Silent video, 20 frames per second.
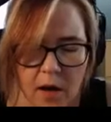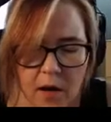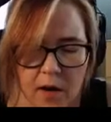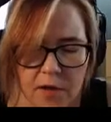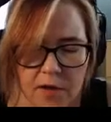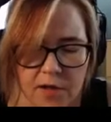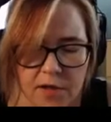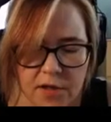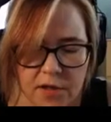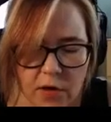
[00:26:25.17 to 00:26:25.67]

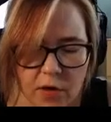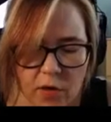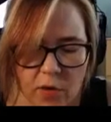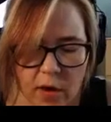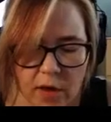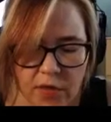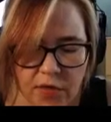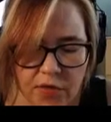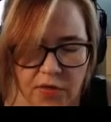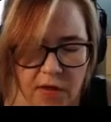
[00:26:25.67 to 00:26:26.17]
So I
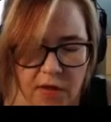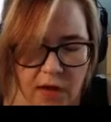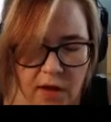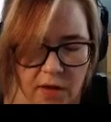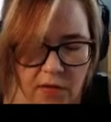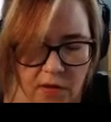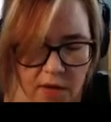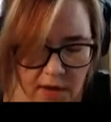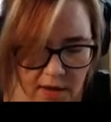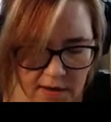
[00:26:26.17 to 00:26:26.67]
think
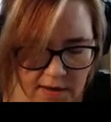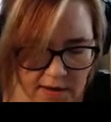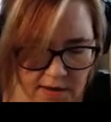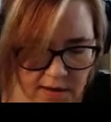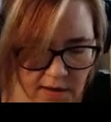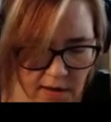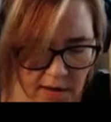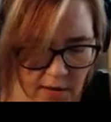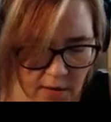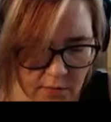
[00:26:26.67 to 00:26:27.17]
that I
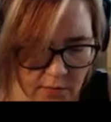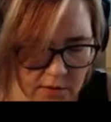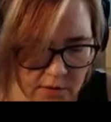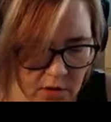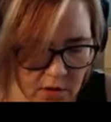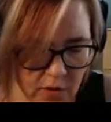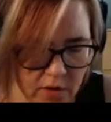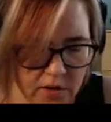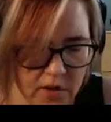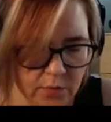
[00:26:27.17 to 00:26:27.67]
said I was
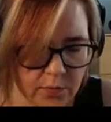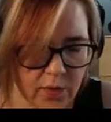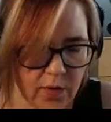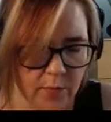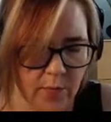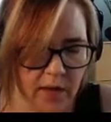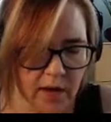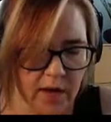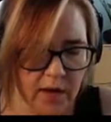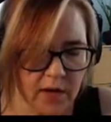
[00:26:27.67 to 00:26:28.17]
going to put
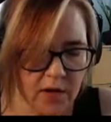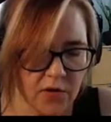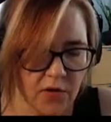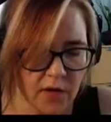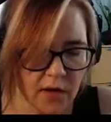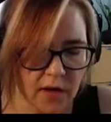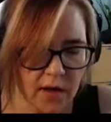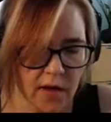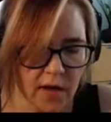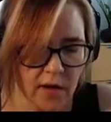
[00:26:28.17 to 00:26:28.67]
my
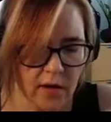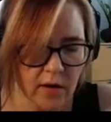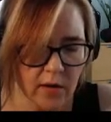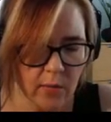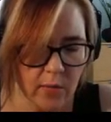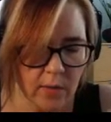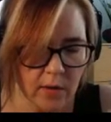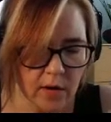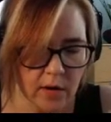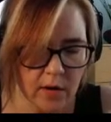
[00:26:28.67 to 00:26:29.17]
E-drag in
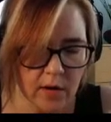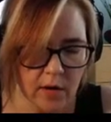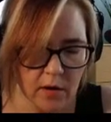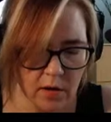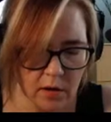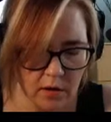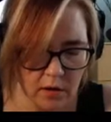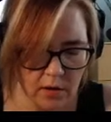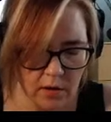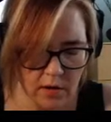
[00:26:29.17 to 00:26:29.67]
up
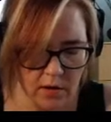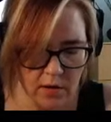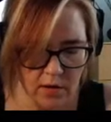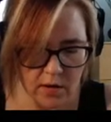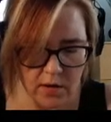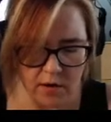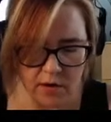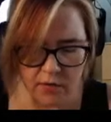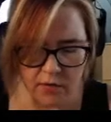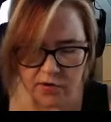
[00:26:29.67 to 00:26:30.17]
here,
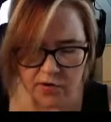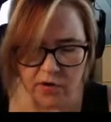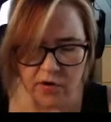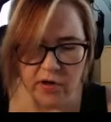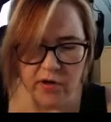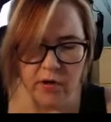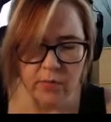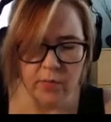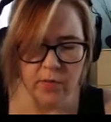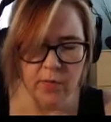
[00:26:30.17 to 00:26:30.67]
and I was going
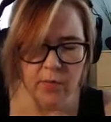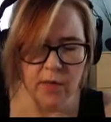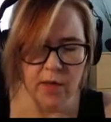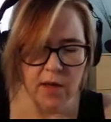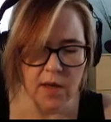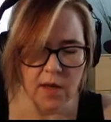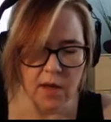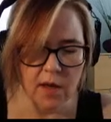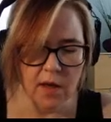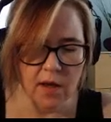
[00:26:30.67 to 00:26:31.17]
to put my
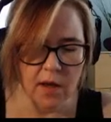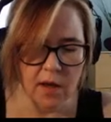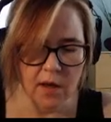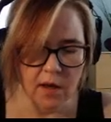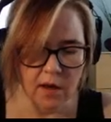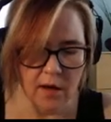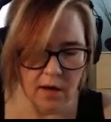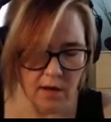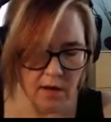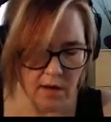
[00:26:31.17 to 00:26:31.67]

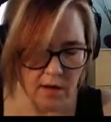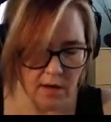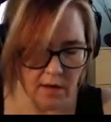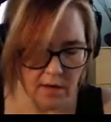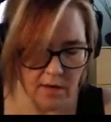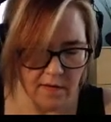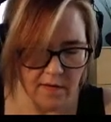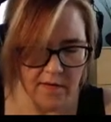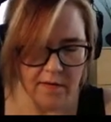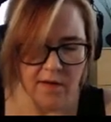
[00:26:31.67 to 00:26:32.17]
king,
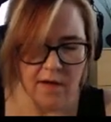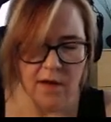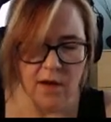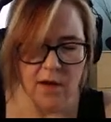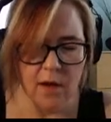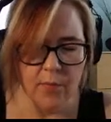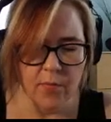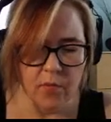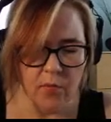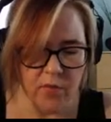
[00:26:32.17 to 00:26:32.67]
a
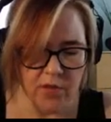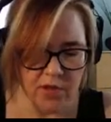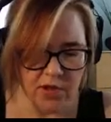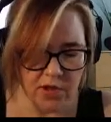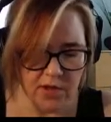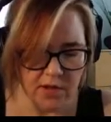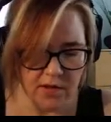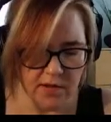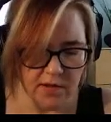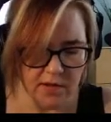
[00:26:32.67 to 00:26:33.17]
couple
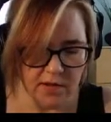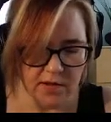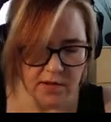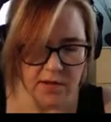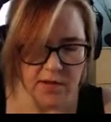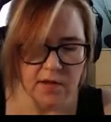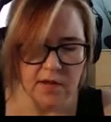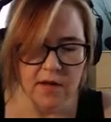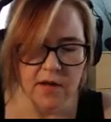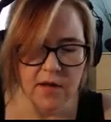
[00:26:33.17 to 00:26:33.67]

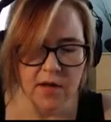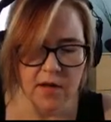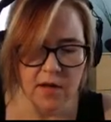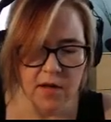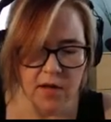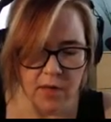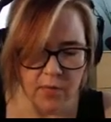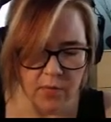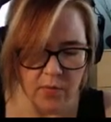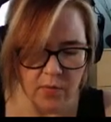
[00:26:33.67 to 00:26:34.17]
witches, a
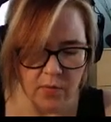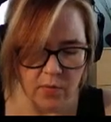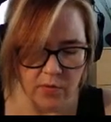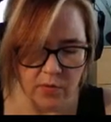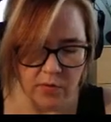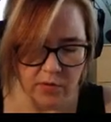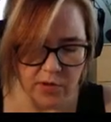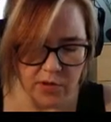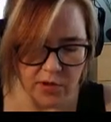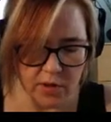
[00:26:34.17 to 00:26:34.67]
couple
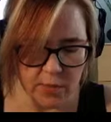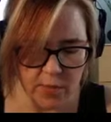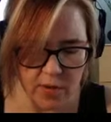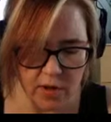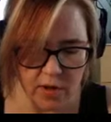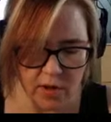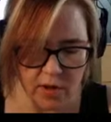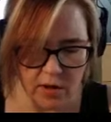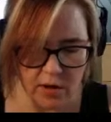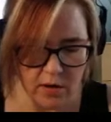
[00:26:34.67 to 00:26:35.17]
bowlers up
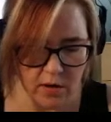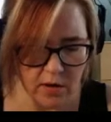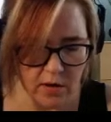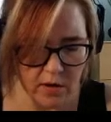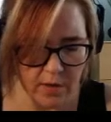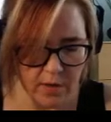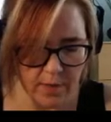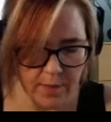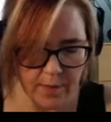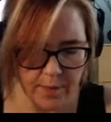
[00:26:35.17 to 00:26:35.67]
here.